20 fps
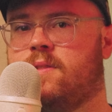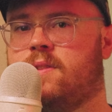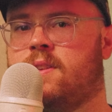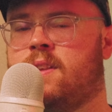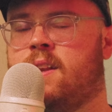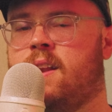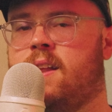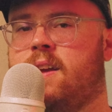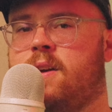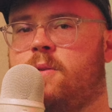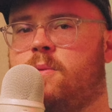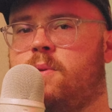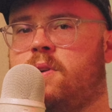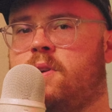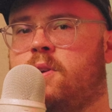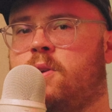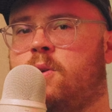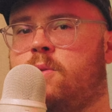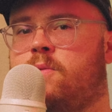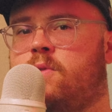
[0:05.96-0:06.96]
Today I wanted
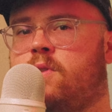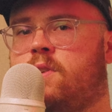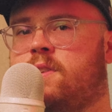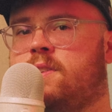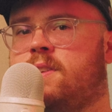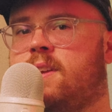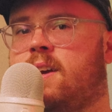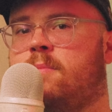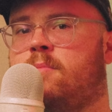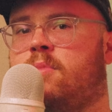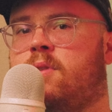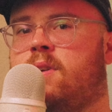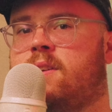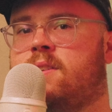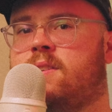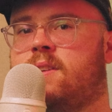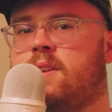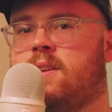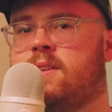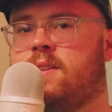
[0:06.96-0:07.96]
to go over a design
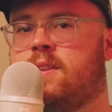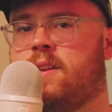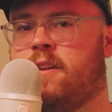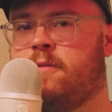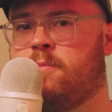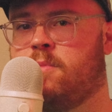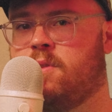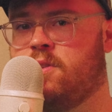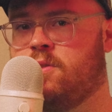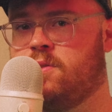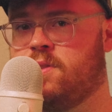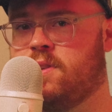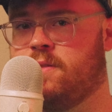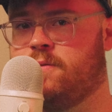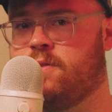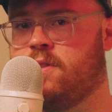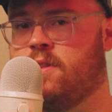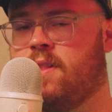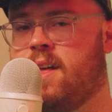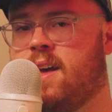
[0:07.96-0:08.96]
process that I've been using
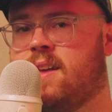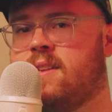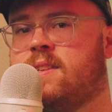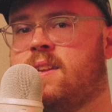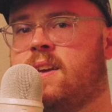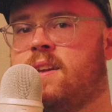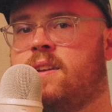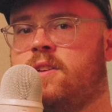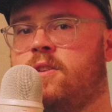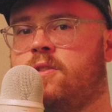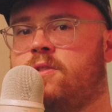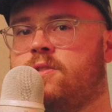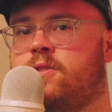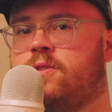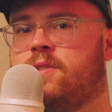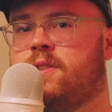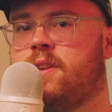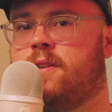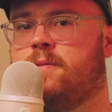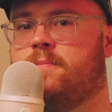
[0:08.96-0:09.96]
for the last 10 years or
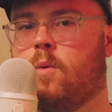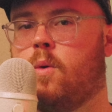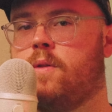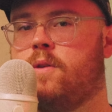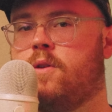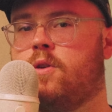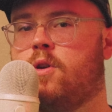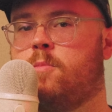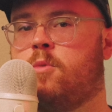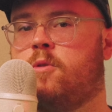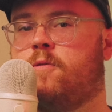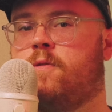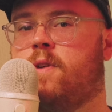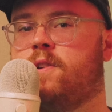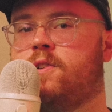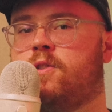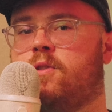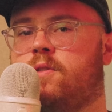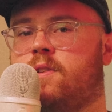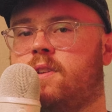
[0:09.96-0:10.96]
so. Whether you're a
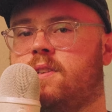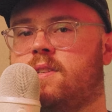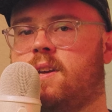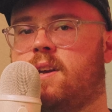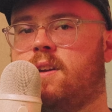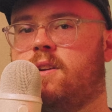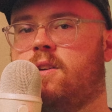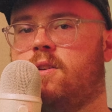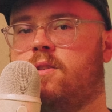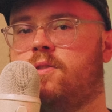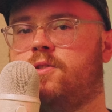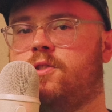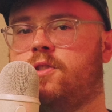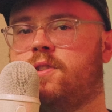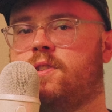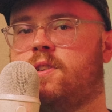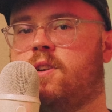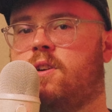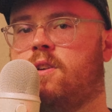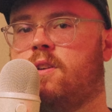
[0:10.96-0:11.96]
professional designer
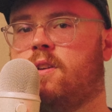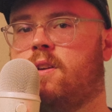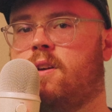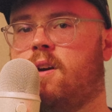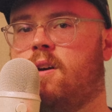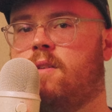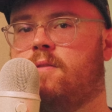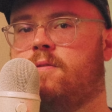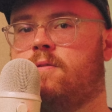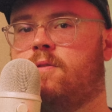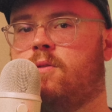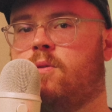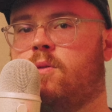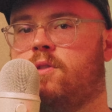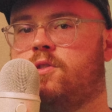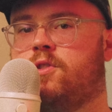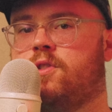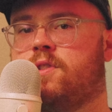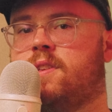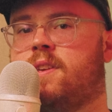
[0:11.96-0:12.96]
just starting off
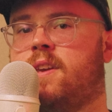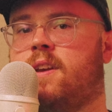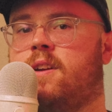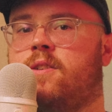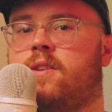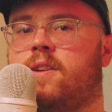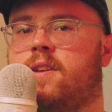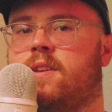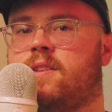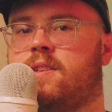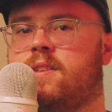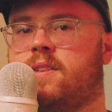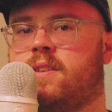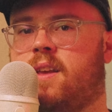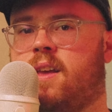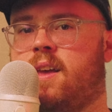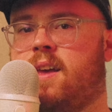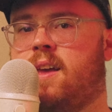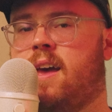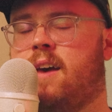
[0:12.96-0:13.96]
or just curious,
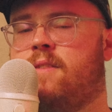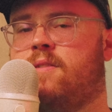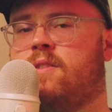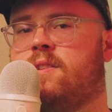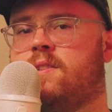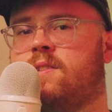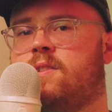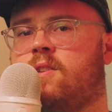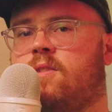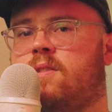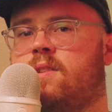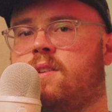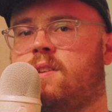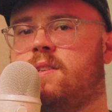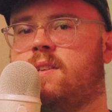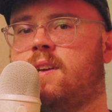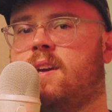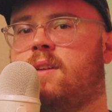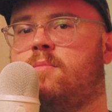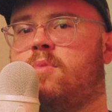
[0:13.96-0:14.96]
having a solid
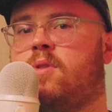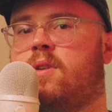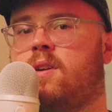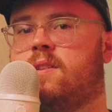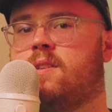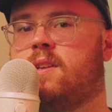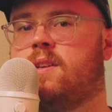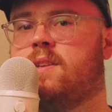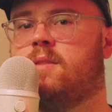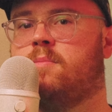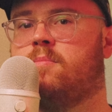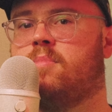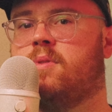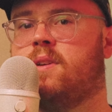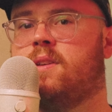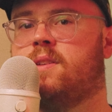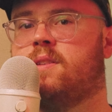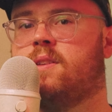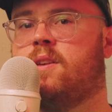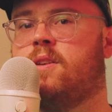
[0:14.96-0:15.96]
design process in
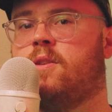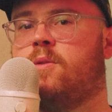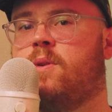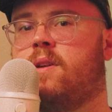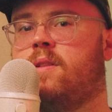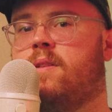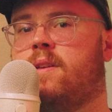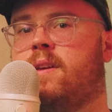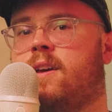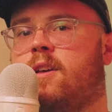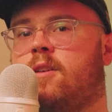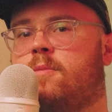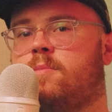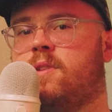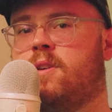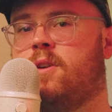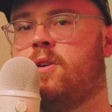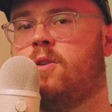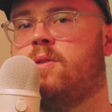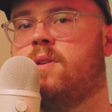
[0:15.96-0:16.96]
place can greatly help
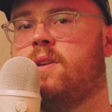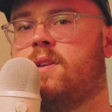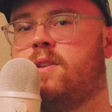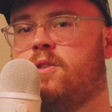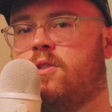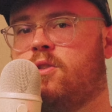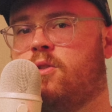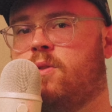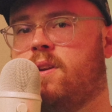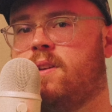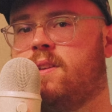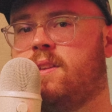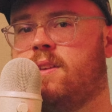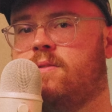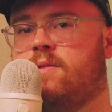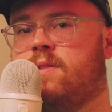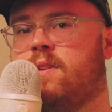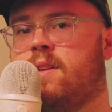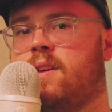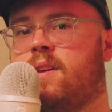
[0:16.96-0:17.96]
to hone in your
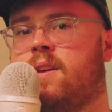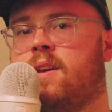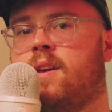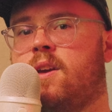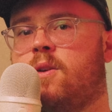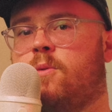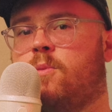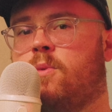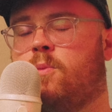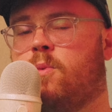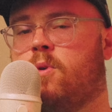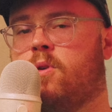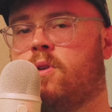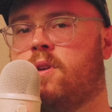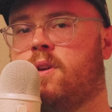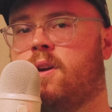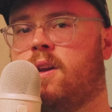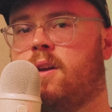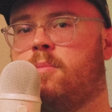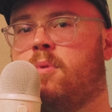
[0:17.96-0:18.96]
creativity when
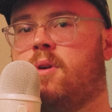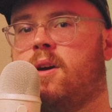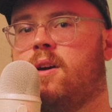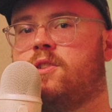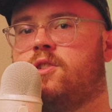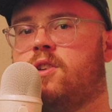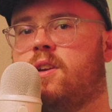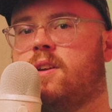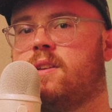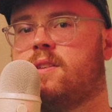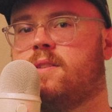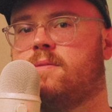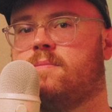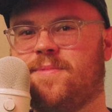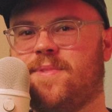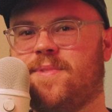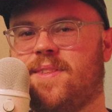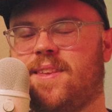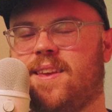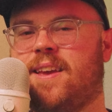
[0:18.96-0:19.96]
working on a project.
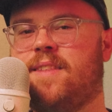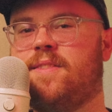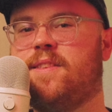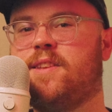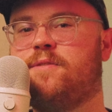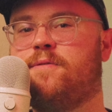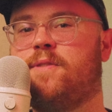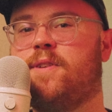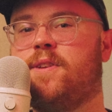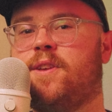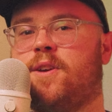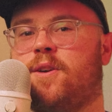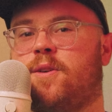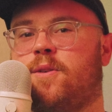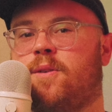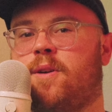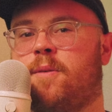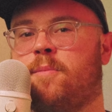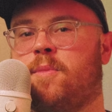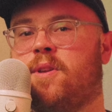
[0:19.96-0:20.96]
In this video,
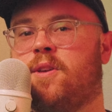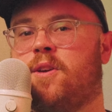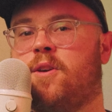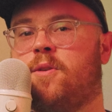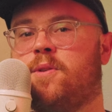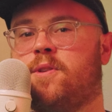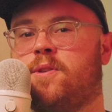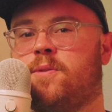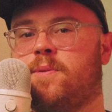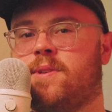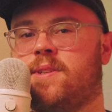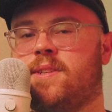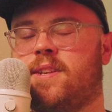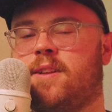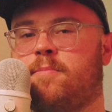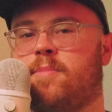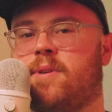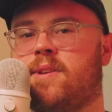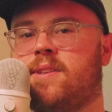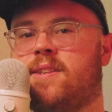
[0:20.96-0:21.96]
I'm going to go into a
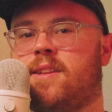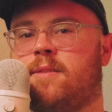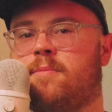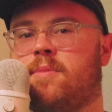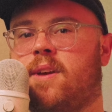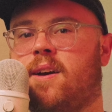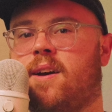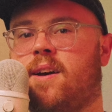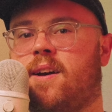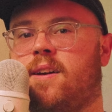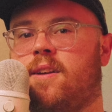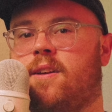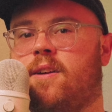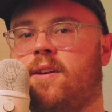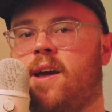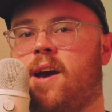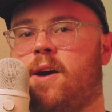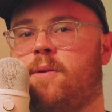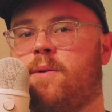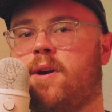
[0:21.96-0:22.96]
step-by-step guide
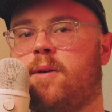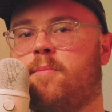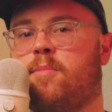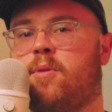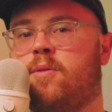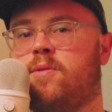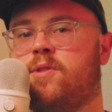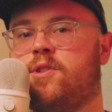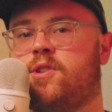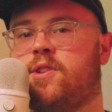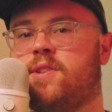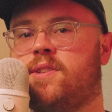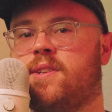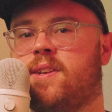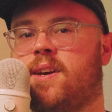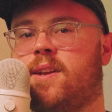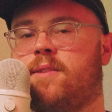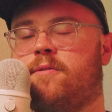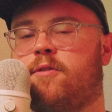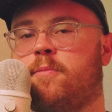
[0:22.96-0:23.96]
on how I approach
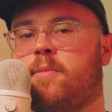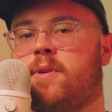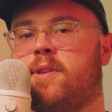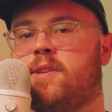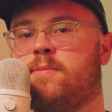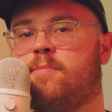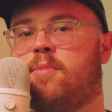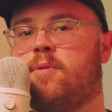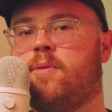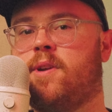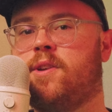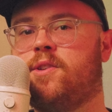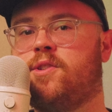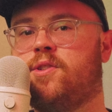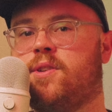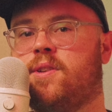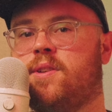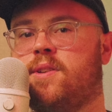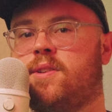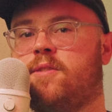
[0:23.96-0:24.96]
design from
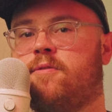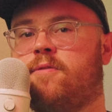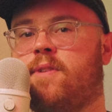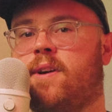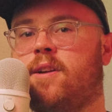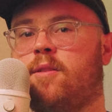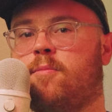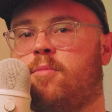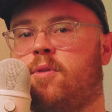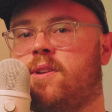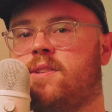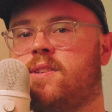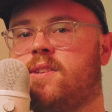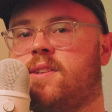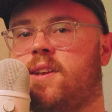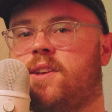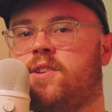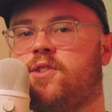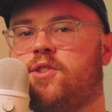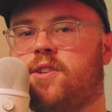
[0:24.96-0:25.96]
inspiration to final
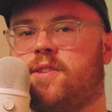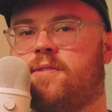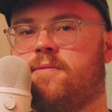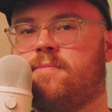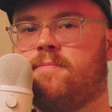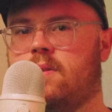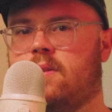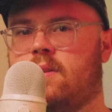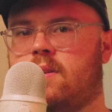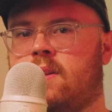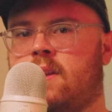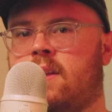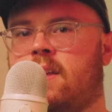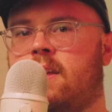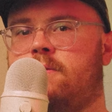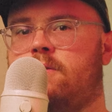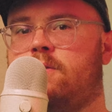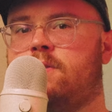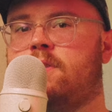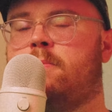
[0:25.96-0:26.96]
presentation. To
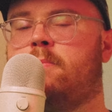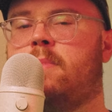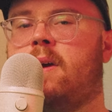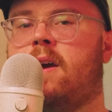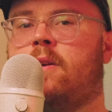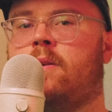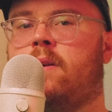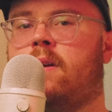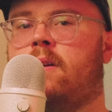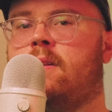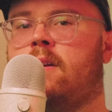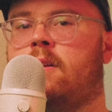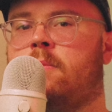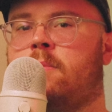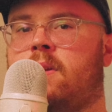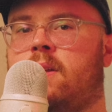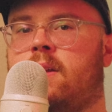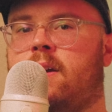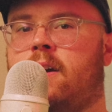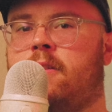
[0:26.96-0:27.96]
give you some background on
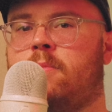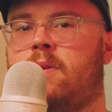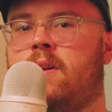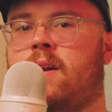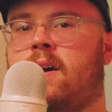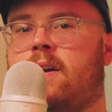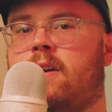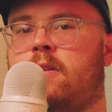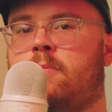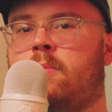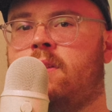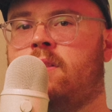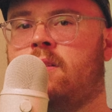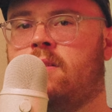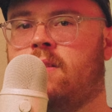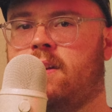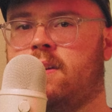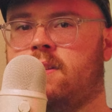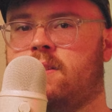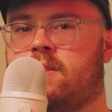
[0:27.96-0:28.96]
me, I've been hired by
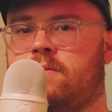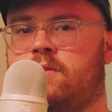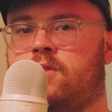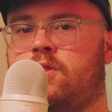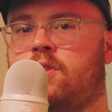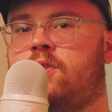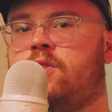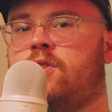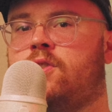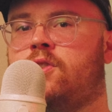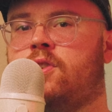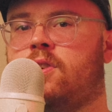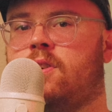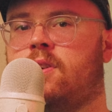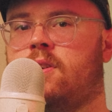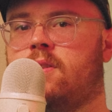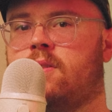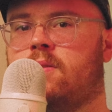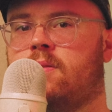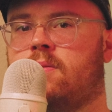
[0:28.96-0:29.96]
the likes of Cheech &
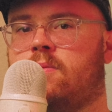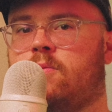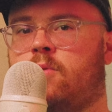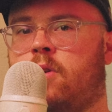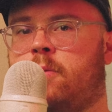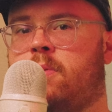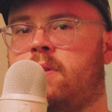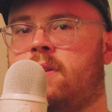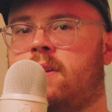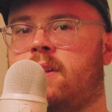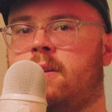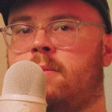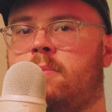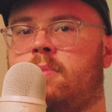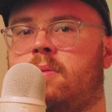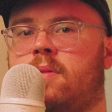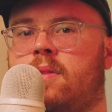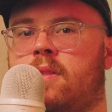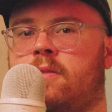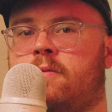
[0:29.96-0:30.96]
Chong, Rip and
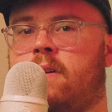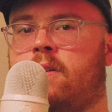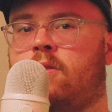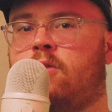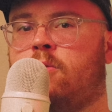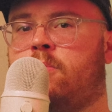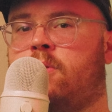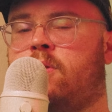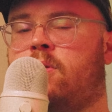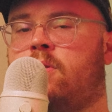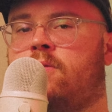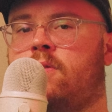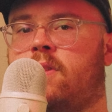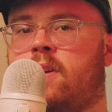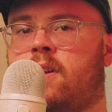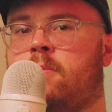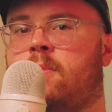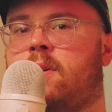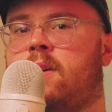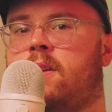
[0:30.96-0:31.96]
Dip, the Federal Bureau of
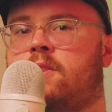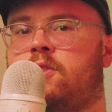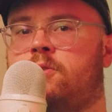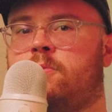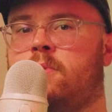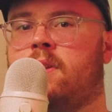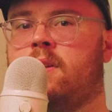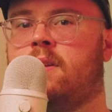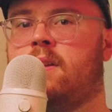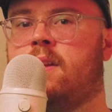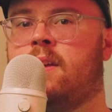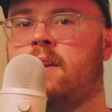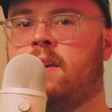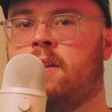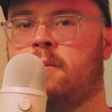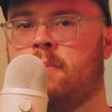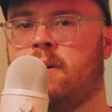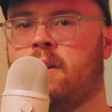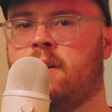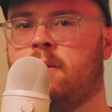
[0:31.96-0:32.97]
Land Management,
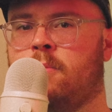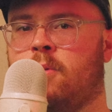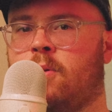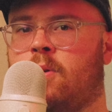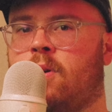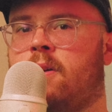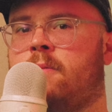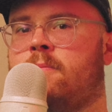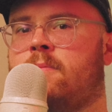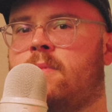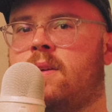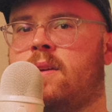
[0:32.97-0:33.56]
and many more.